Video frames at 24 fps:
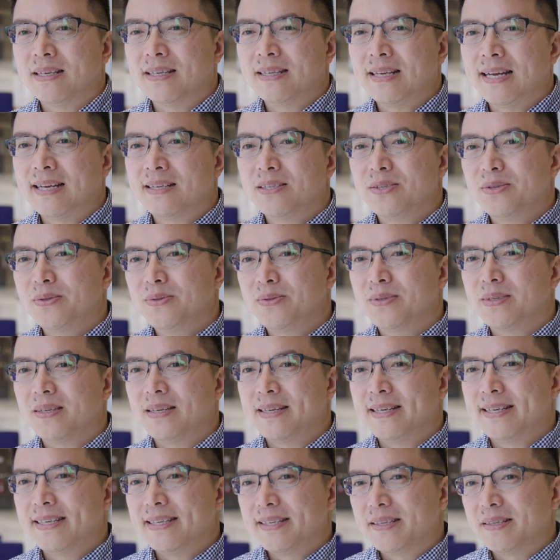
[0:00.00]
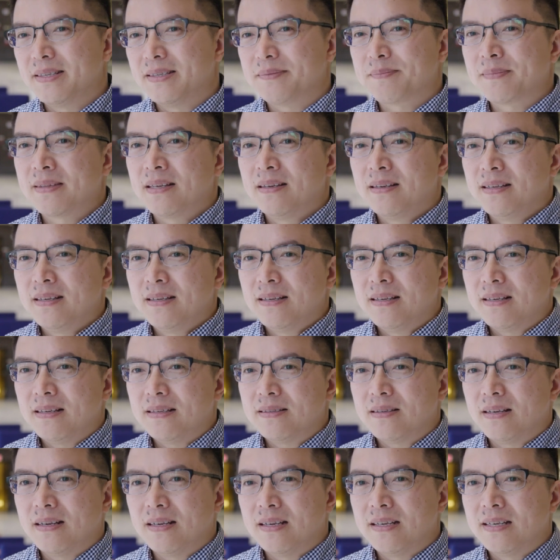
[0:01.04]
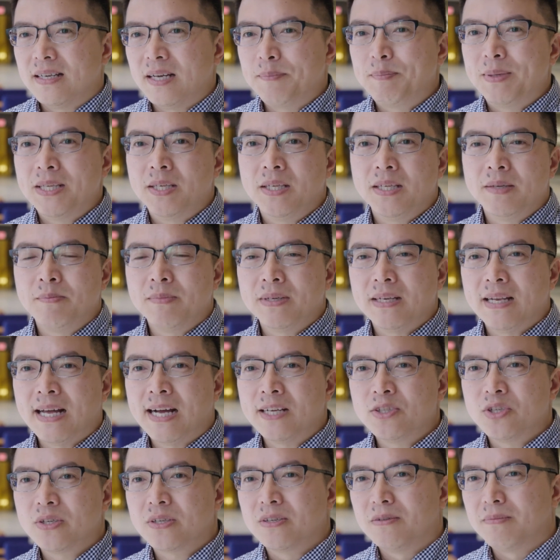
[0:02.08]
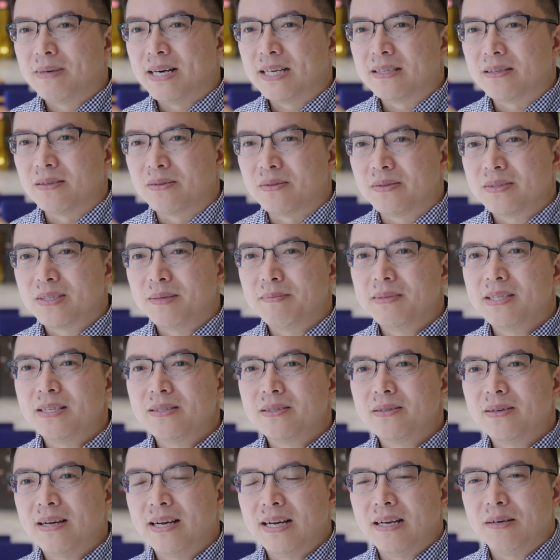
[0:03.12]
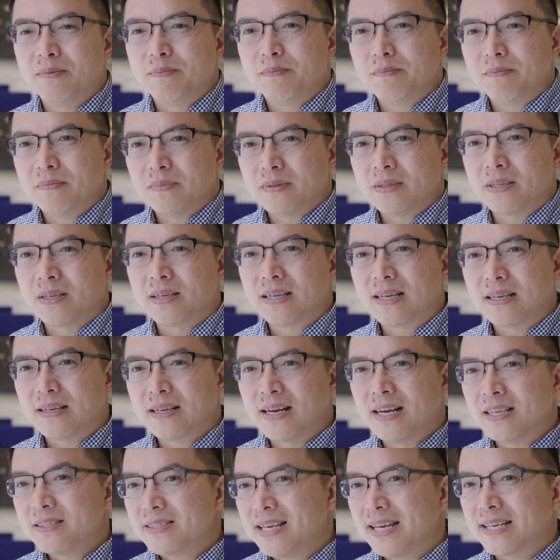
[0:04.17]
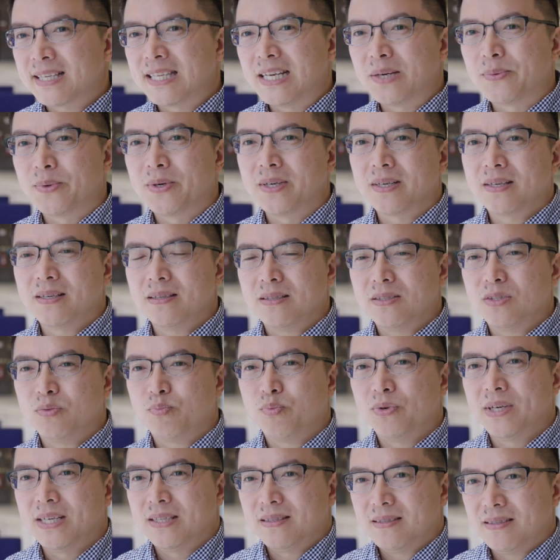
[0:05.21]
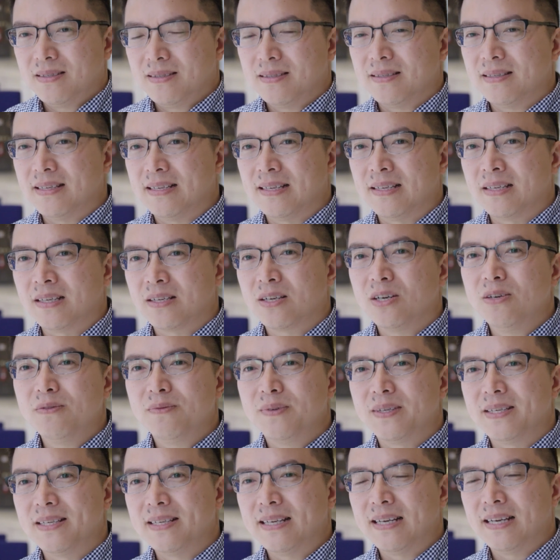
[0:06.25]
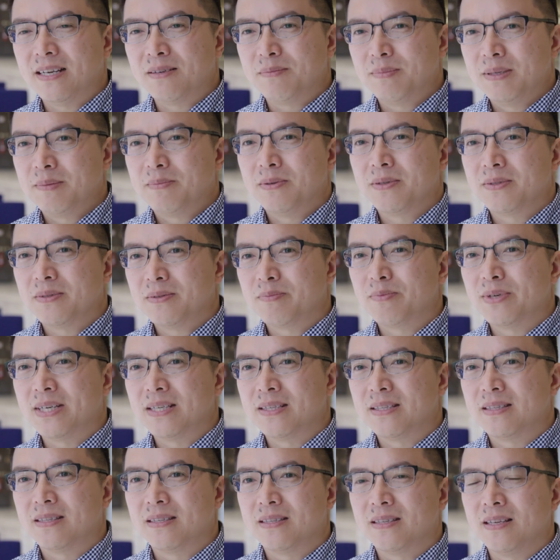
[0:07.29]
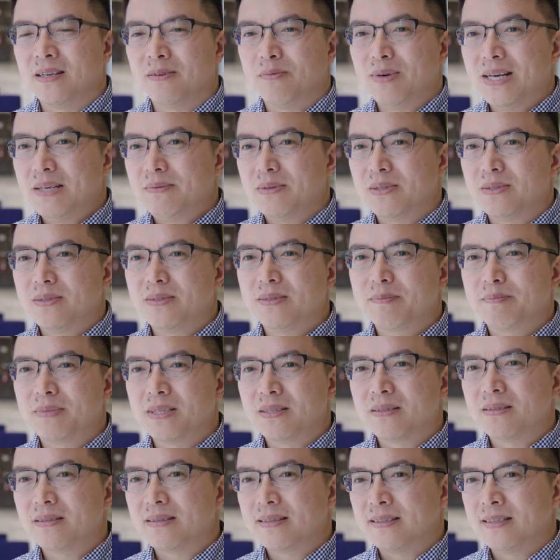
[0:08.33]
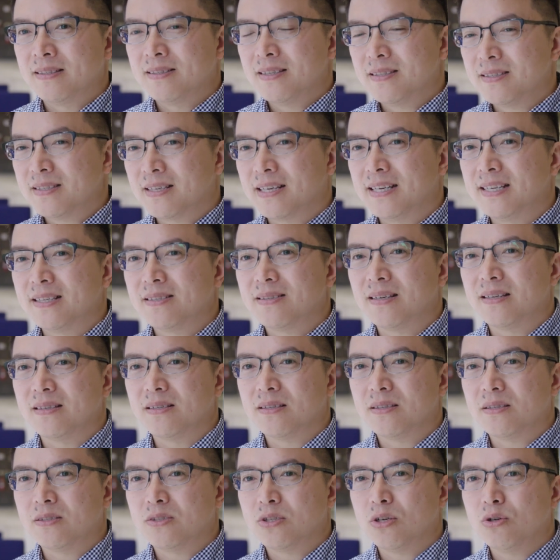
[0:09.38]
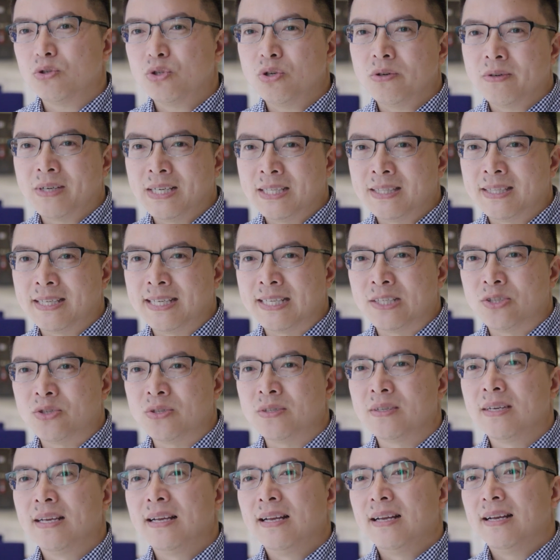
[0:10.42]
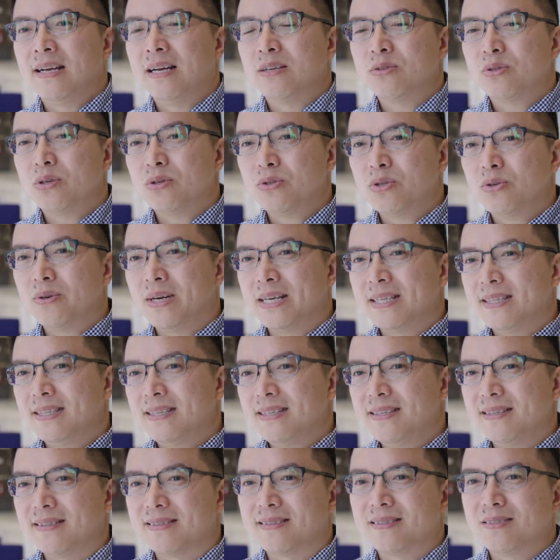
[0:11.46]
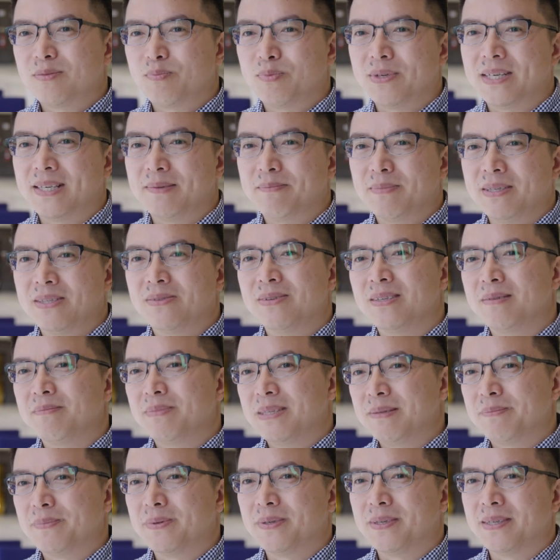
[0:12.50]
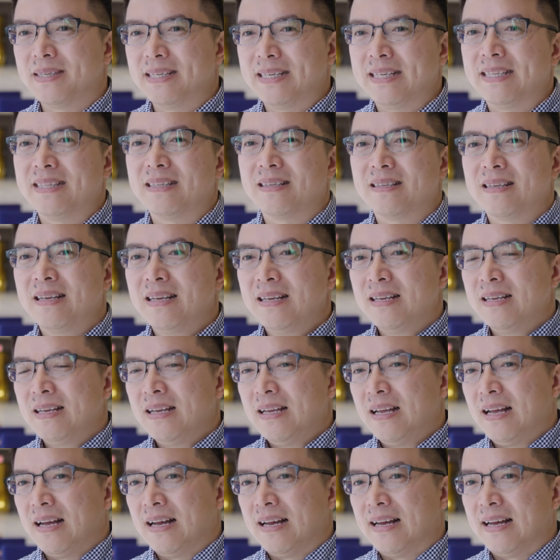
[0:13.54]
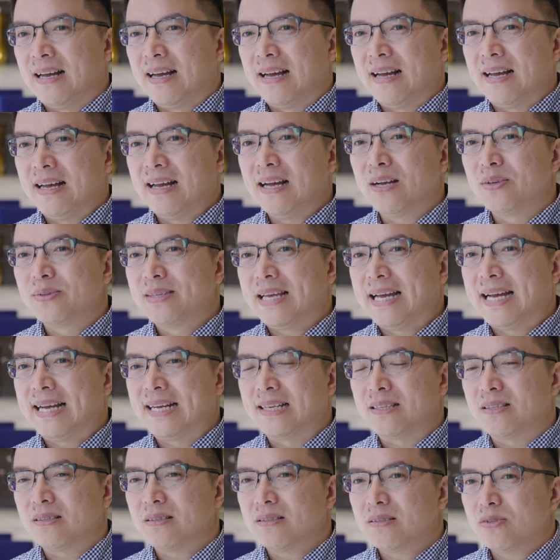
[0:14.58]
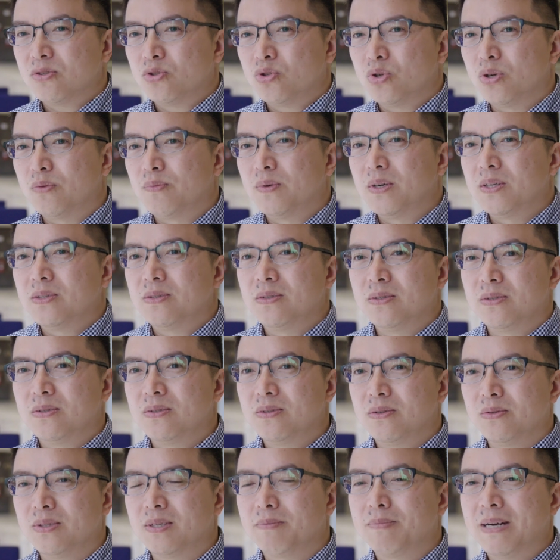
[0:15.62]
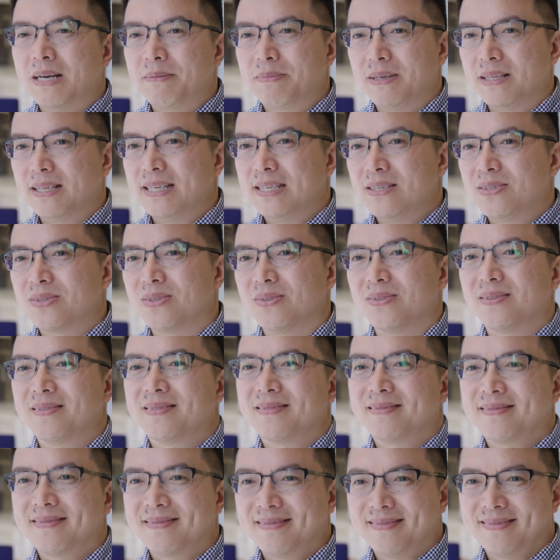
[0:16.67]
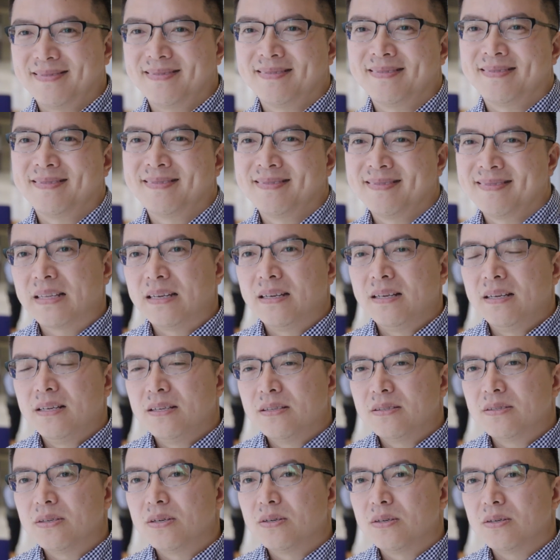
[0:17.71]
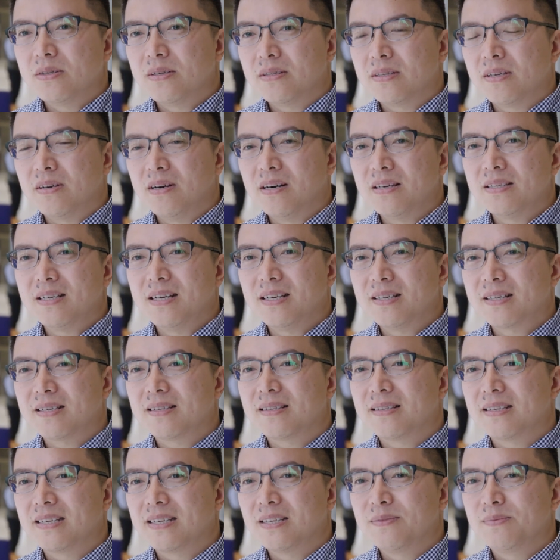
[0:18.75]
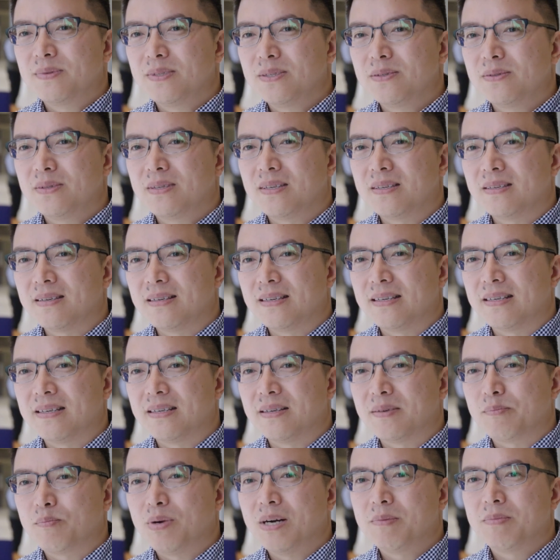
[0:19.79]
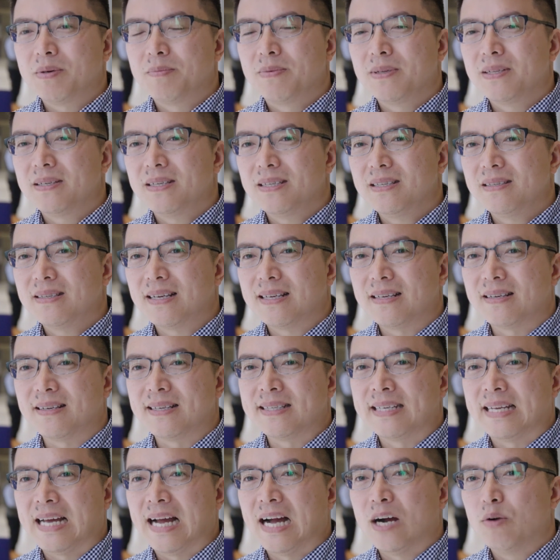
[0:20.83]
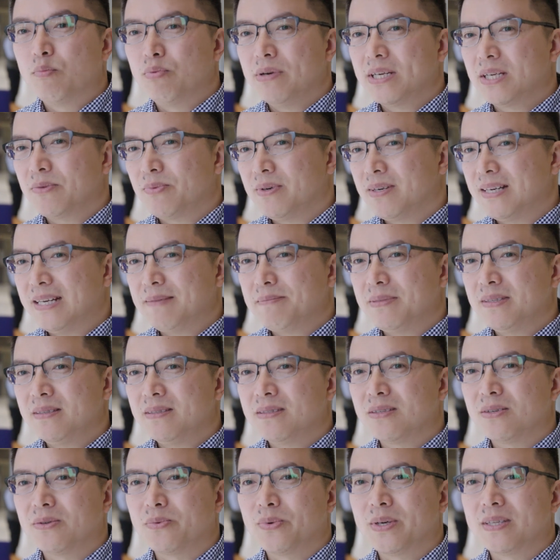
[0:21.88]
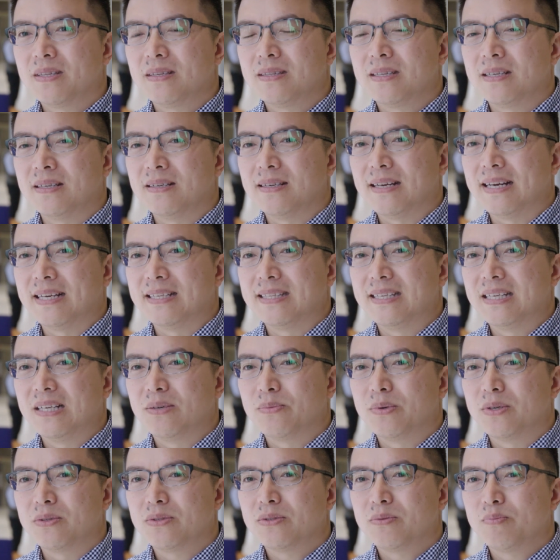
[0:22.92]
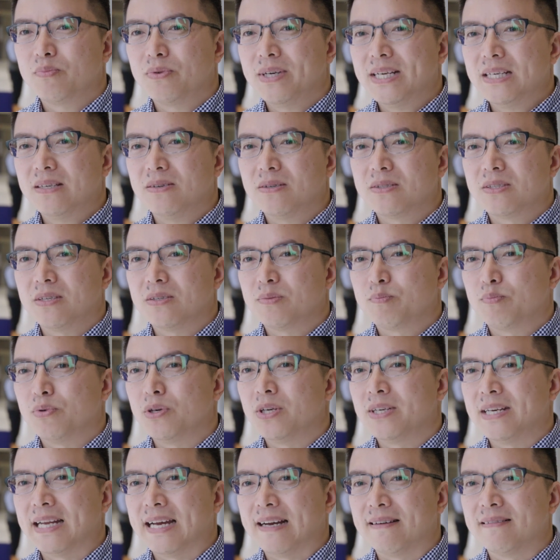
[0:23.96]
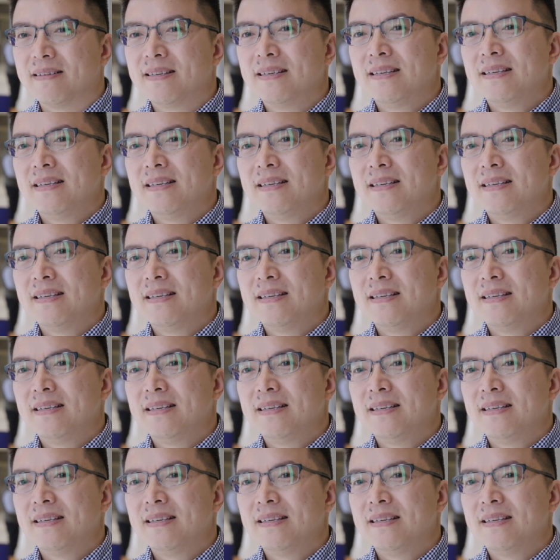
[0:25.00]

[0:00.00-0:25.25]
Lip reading: And I use a epidemiological model similar to how the contact network spreads COVID, how people spread a virus, but in this case, social contagion, how social ideas spread between people and how that traverses through the population. So the R-naught gives you the probability that an outbreak will happen, so whether the idea will spread or just burn out.